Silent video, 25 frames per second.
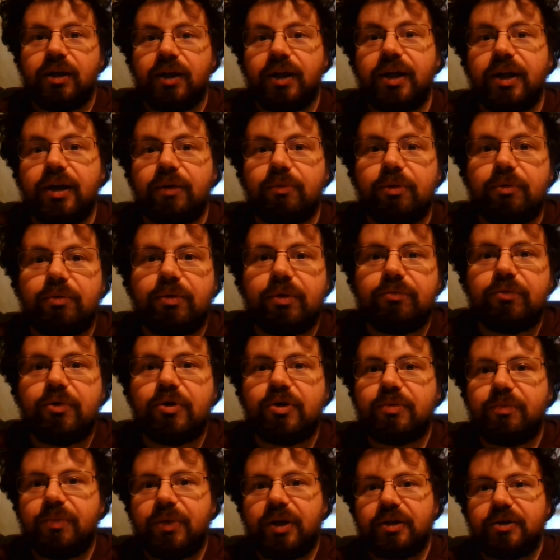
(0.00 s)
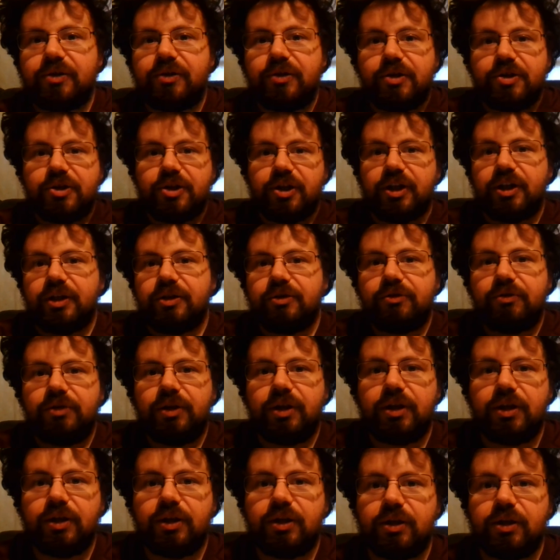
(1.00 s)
Hey everyone, welcome back to the channel.